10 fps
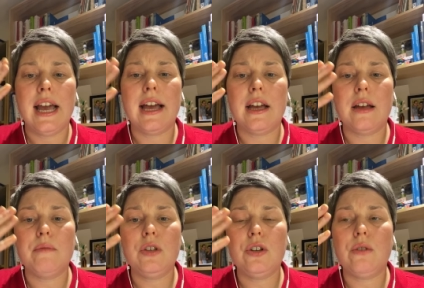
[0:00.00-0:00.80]
um,
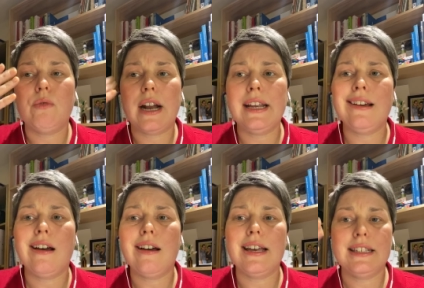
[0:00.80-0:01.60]
you know, runny
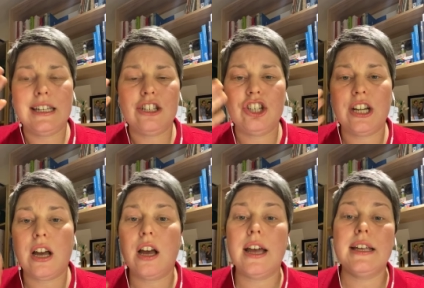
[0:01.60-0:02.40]
eyes, itchy
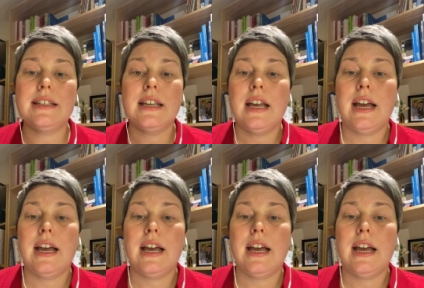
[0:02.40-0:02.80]
eyes.